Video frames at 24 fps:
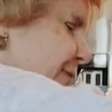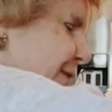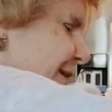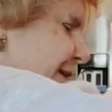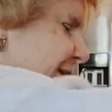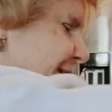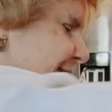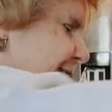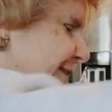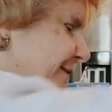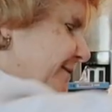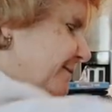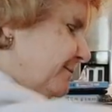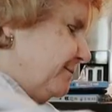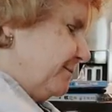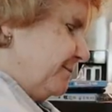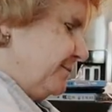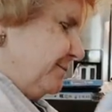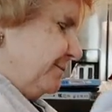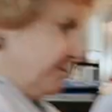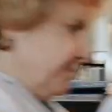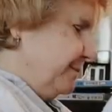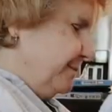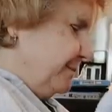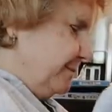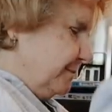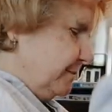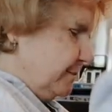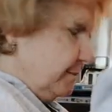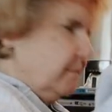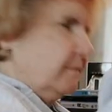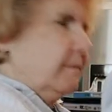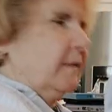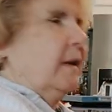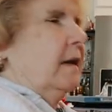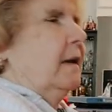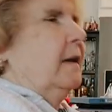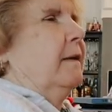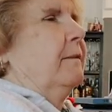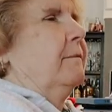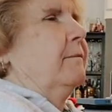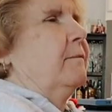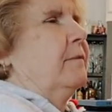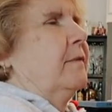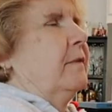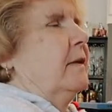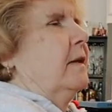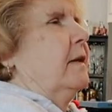Wait, what is it? It's
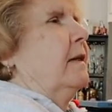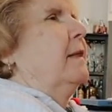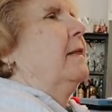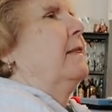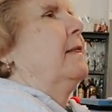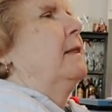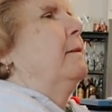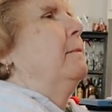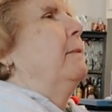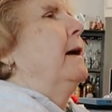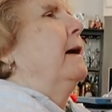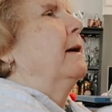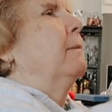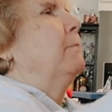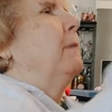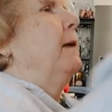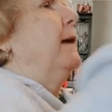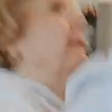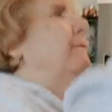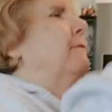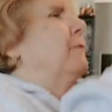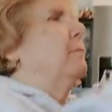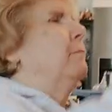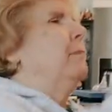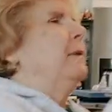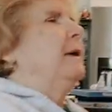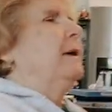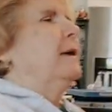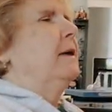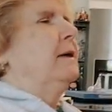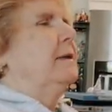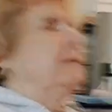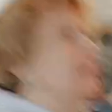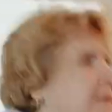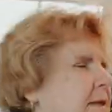oh, it's the backpack.